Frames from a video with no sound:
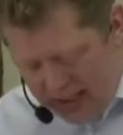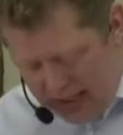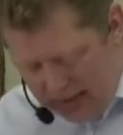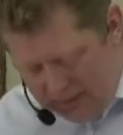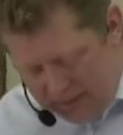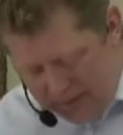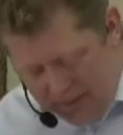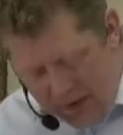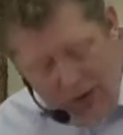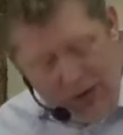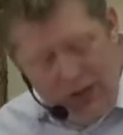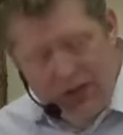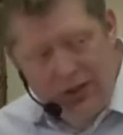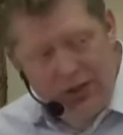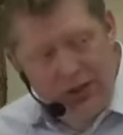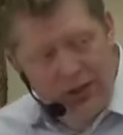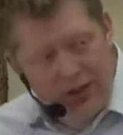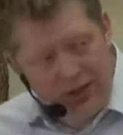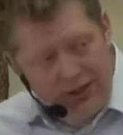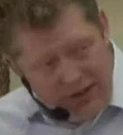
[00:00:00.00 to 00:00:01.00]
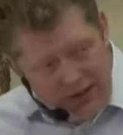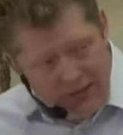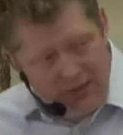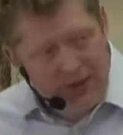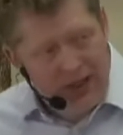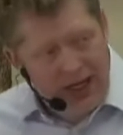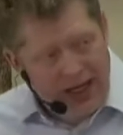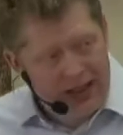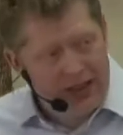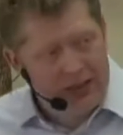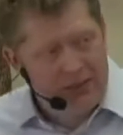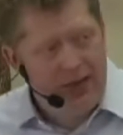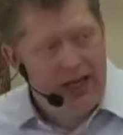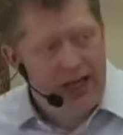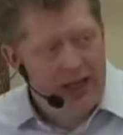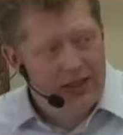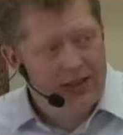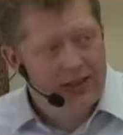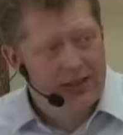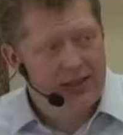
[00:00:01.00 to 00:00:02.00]
He focused on different
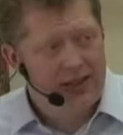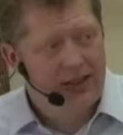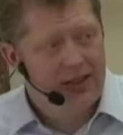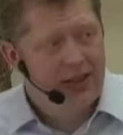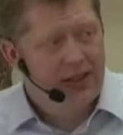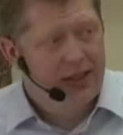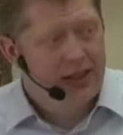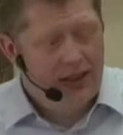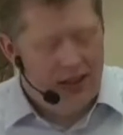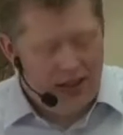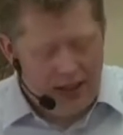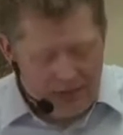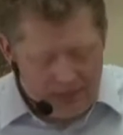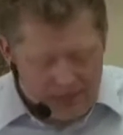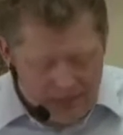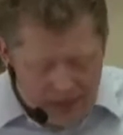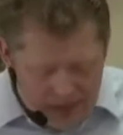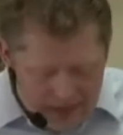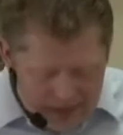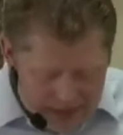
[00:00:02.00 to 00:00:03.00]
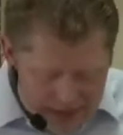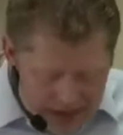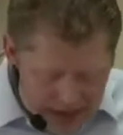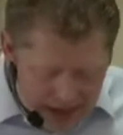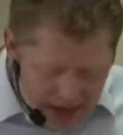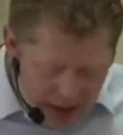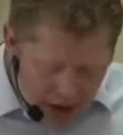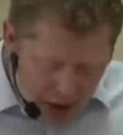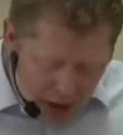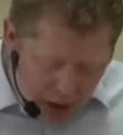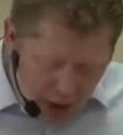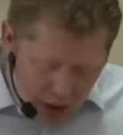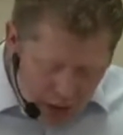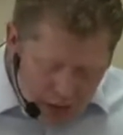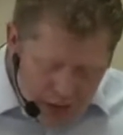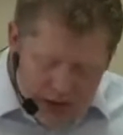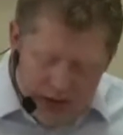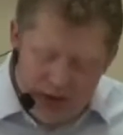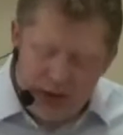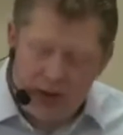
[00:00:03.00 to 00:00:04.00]
aspects of the
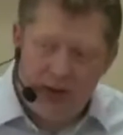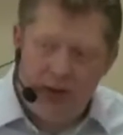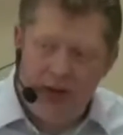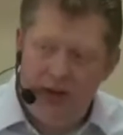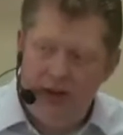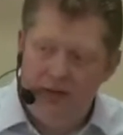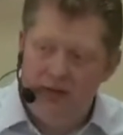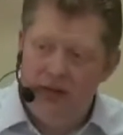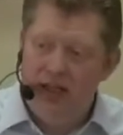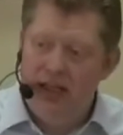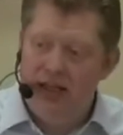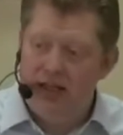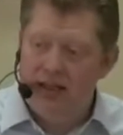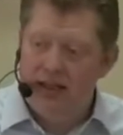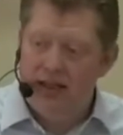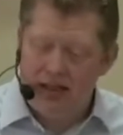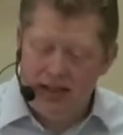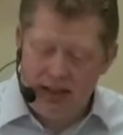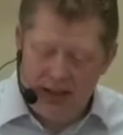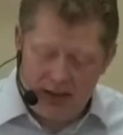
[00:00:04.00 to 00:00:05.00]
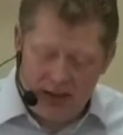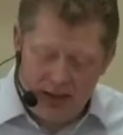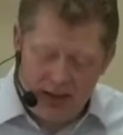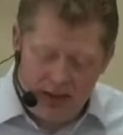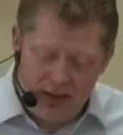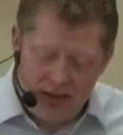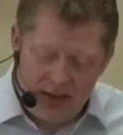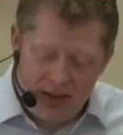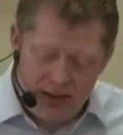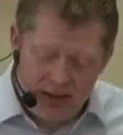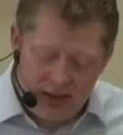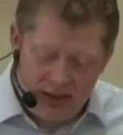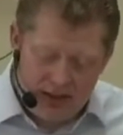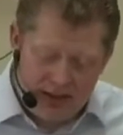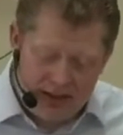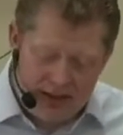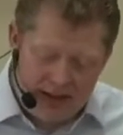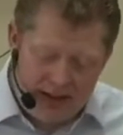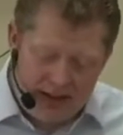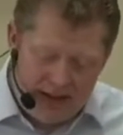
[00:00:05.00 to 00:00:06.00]
whole story of Jesus and his good
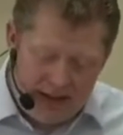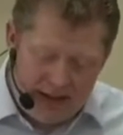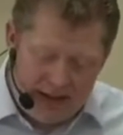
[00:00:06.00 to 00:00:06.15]
news.